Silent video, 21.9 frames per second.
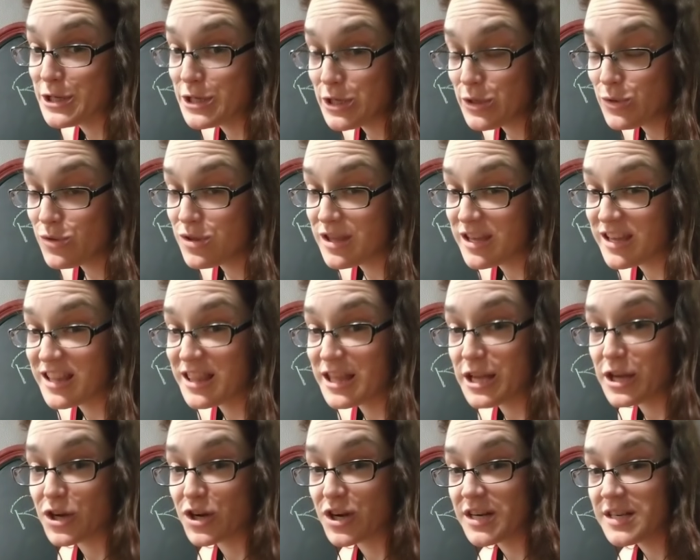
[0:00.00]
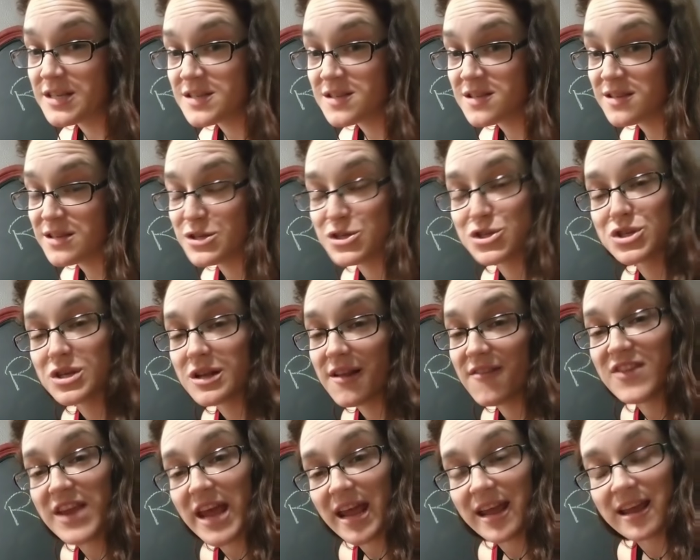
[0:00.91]
and you think that your insulin should
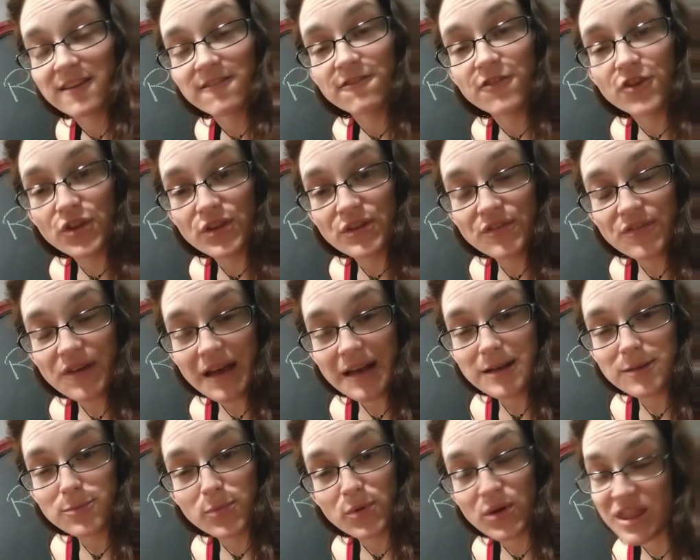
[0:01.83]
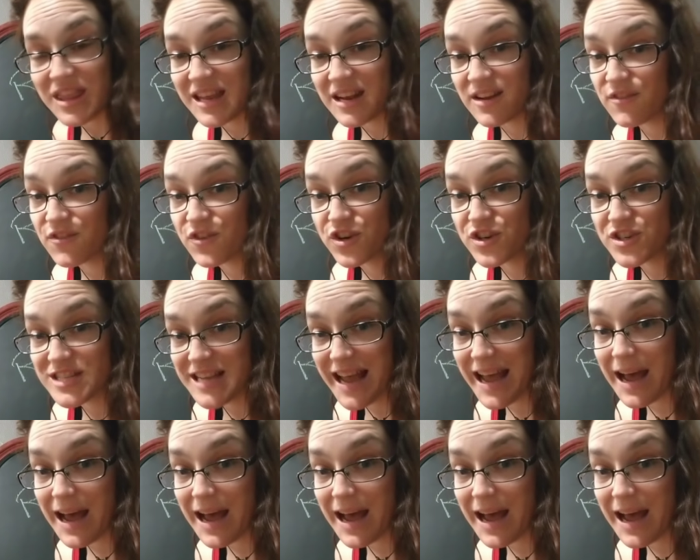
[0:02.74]
have taken full effect within a first